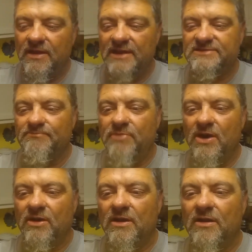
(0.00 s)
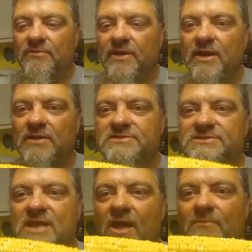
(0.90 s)
Got some butter on there,
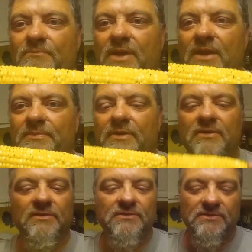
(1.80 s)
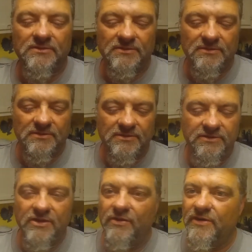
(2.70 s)
salt and pepper.
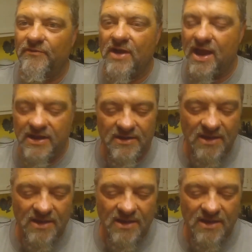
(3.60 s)
Doing it right.